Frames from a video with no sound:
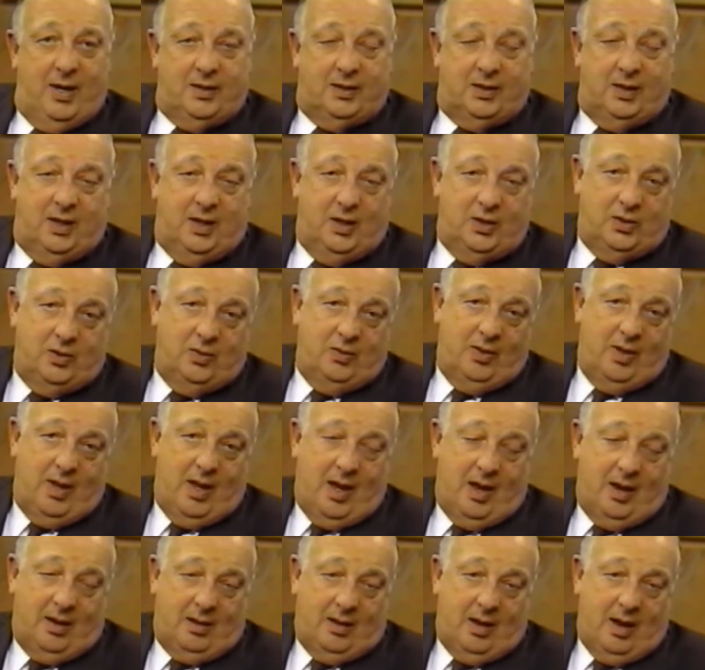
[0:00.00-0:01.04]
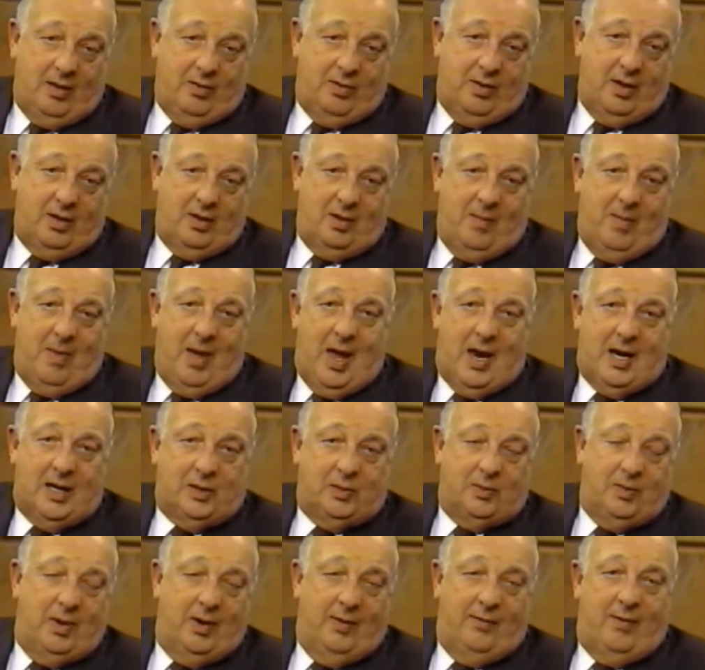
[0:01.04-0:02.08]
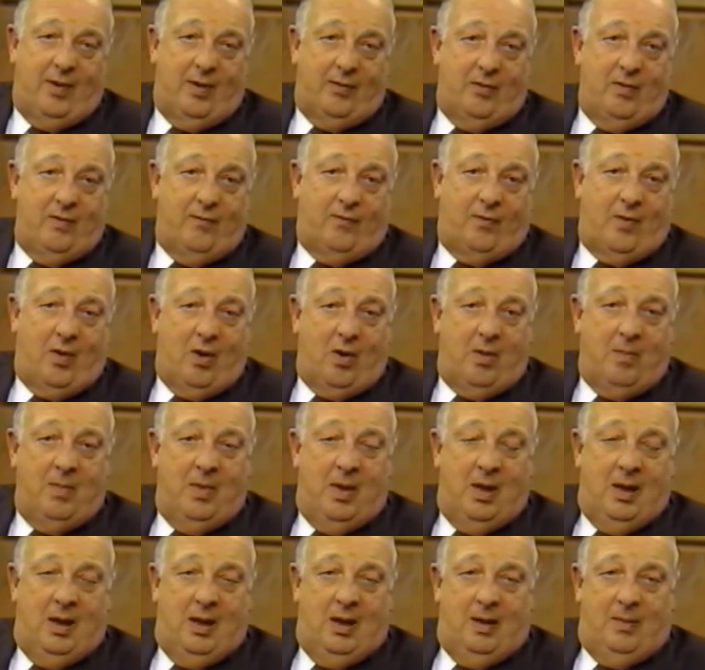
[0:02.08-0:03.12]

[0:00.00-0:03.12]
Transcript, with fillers: and it's an issue that I think the management of every firm,